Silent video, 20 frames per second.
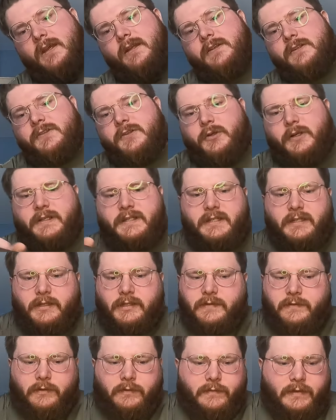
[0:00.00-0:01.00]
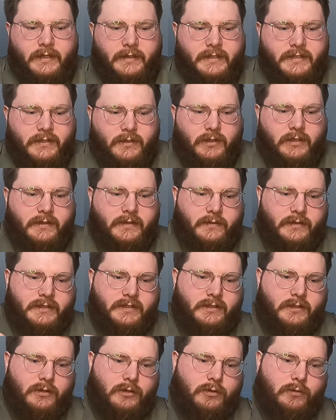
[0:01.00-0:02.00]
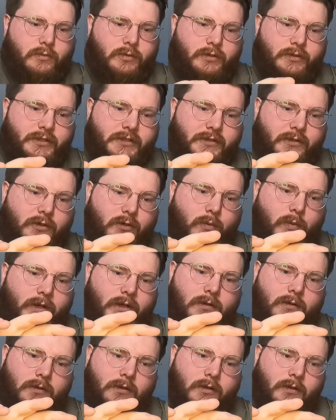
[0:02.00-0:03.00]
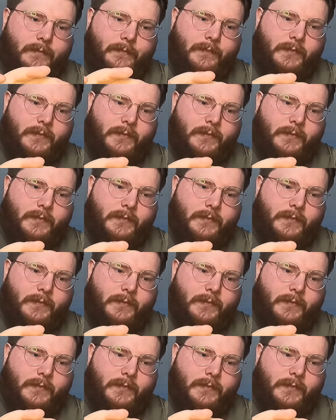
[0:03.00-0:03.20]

The stock itself feels very solid. There is no real stock wiggle,